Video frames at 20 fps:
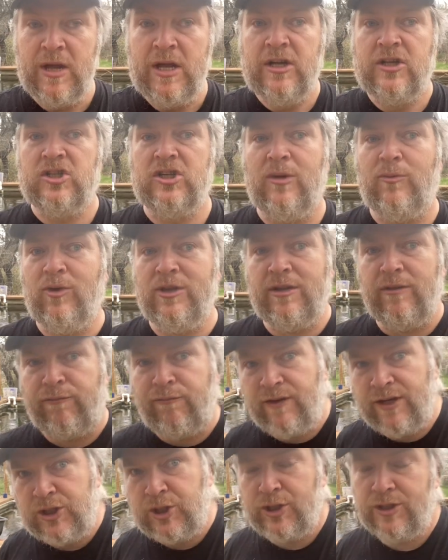Someone
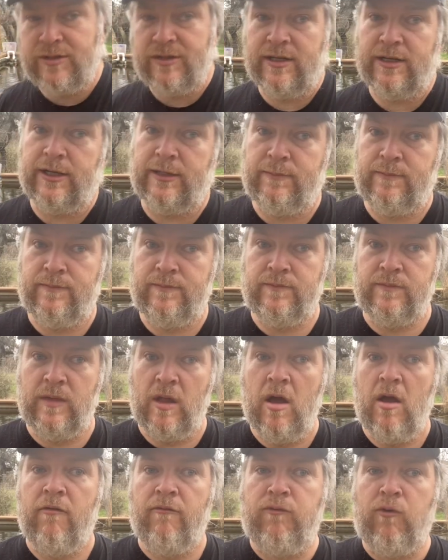deficient in it
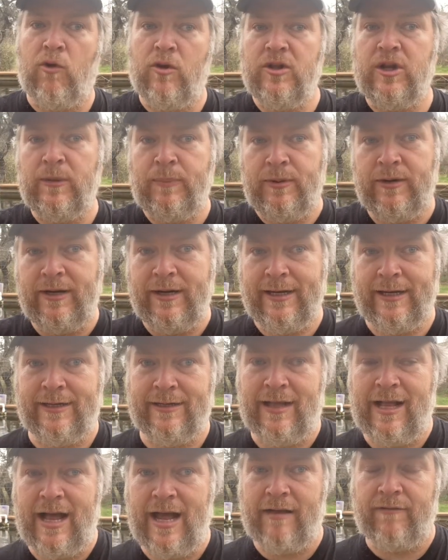for their period in
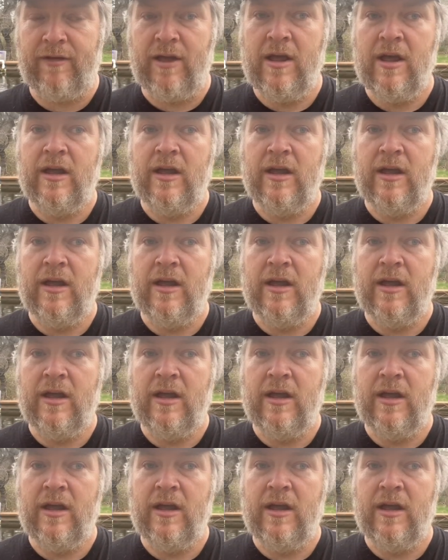life.